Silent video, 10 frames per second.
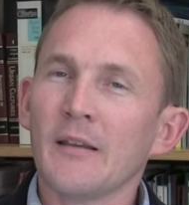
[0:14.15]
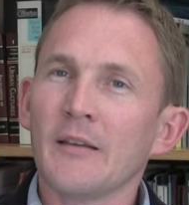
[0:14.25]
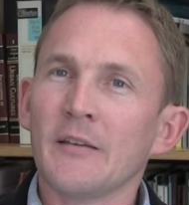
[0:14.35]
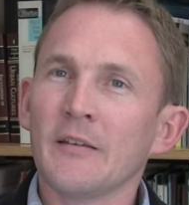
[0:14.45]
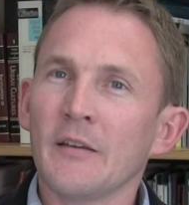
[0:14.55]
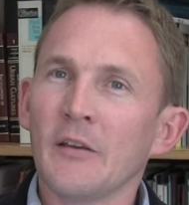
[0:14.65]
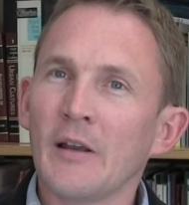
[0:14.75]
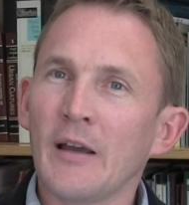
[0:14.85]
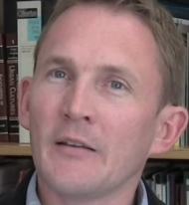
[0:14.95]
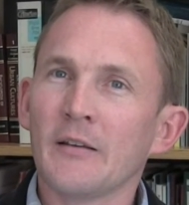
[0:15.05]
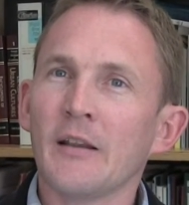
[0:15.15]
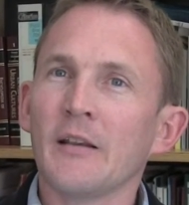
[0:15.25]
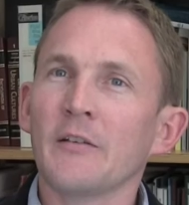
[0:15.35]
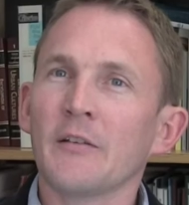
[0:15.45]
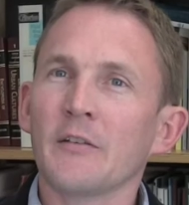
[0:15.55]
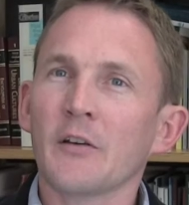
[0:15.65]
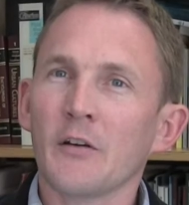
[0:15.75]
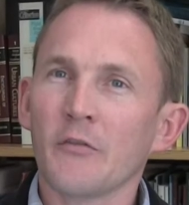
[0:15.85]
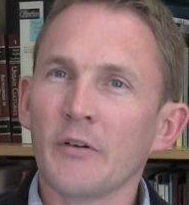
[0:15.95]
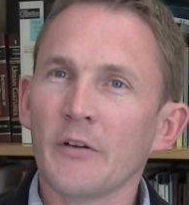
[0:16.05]
This is the United Nations
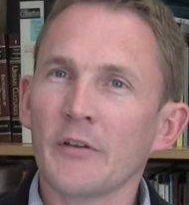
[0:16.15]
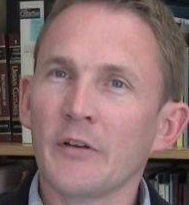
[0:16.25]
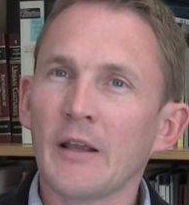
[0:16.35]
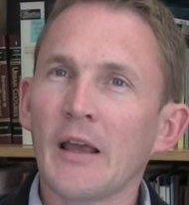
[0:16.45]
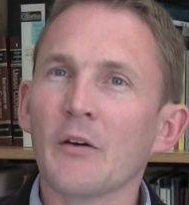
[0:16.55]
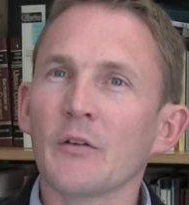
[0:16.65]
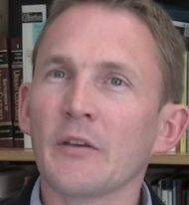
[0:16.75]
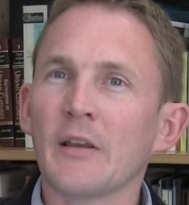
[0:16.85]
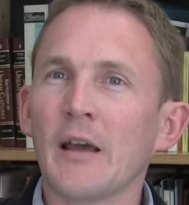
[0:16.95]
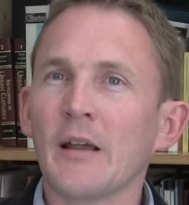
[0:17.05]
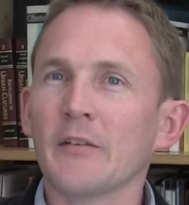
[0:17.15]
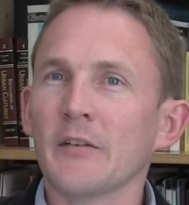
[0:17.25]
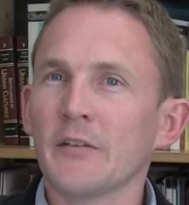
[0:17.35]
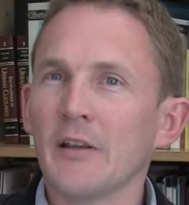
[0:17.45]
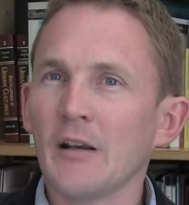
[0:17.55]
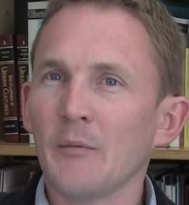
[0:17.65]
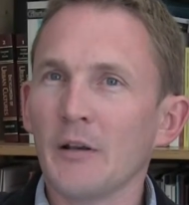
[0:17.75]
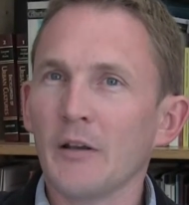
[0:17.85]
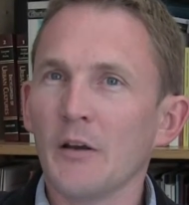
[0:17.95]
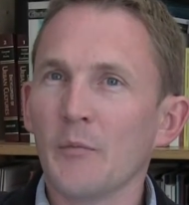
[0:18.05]
Conference on Housing and
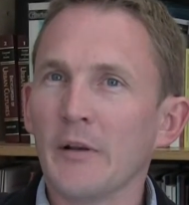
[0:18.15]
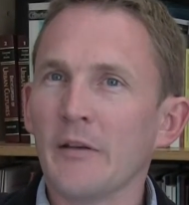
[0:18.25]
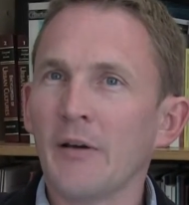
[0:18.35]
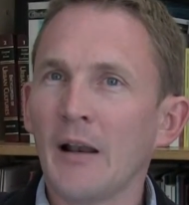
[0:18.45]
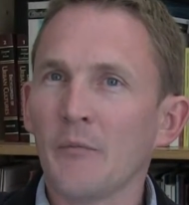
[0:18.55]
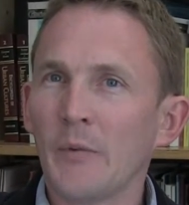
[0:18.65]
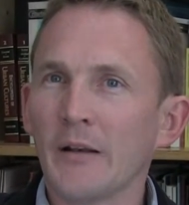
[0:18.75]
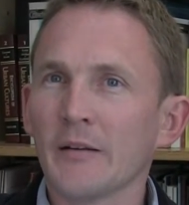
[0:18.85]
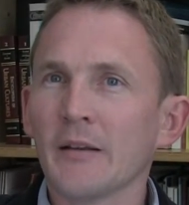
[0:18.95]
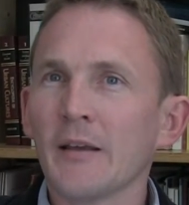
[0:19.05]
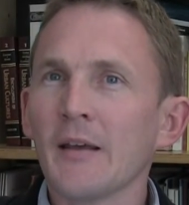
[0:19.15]
Sustainable Urban Development.